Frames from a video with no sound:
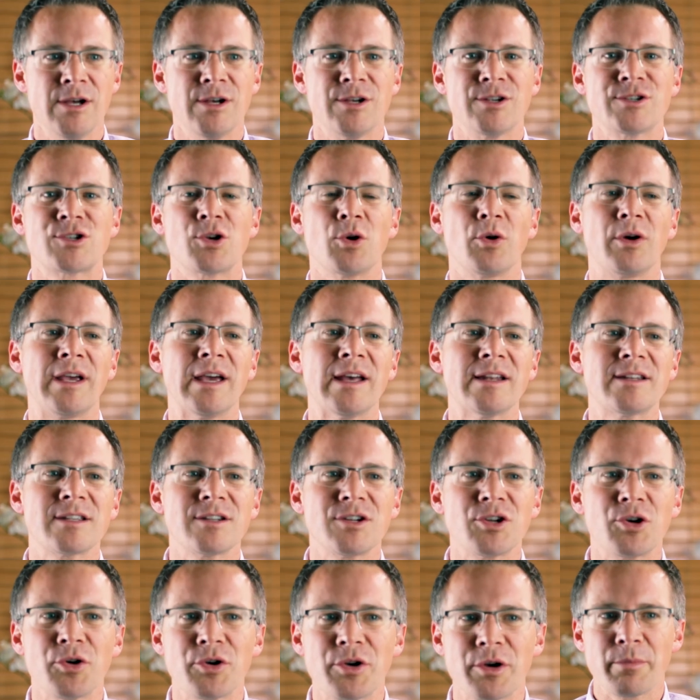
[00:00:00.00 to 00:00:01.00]
So get to
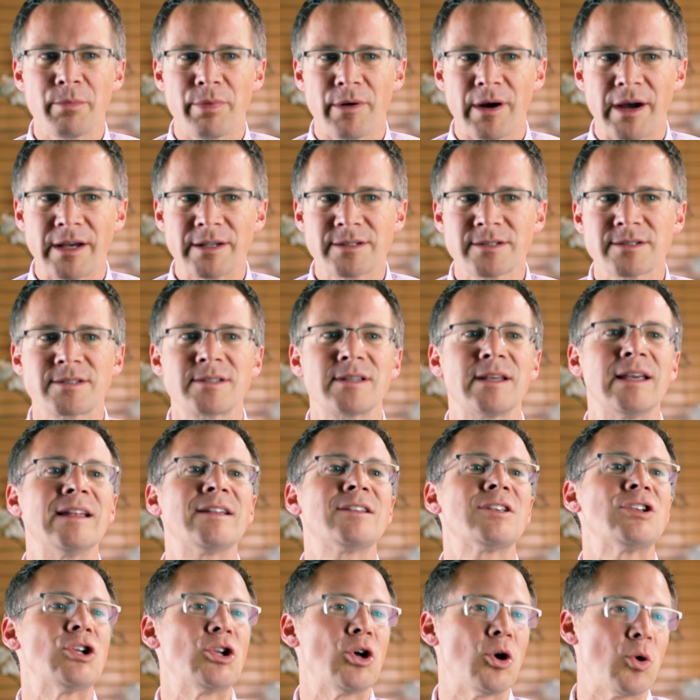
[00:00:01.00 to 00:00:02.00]
know breasts, get
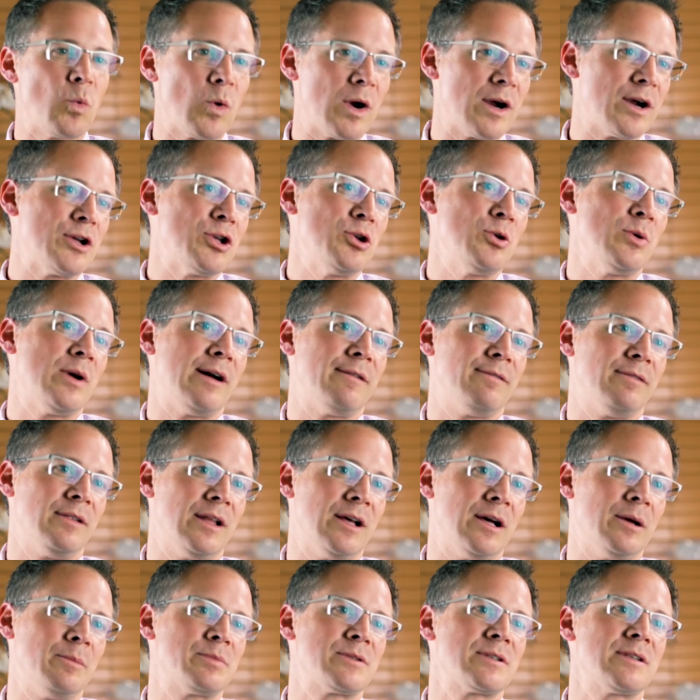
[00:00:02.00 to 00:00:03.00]
to know where you have
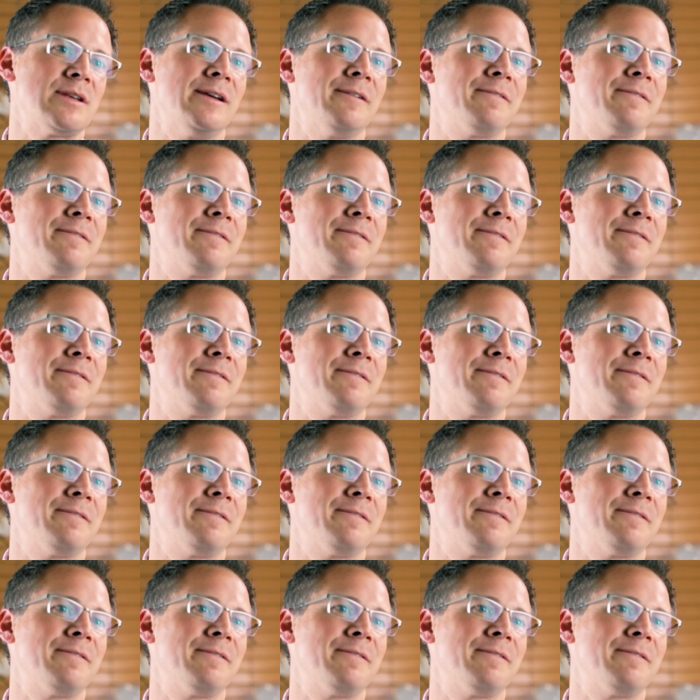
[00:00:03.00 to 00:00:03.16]
lumps.